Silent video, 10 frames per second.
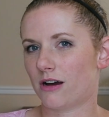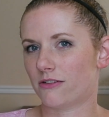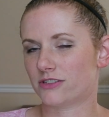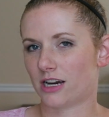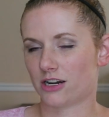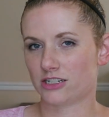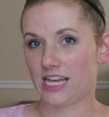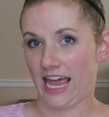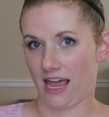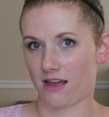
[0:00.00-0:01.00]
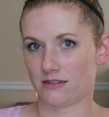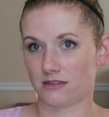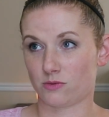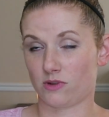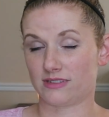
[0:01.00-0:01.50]
of Tucker's hands
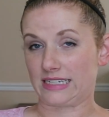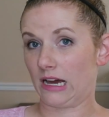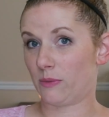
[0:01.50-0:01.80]
as well as an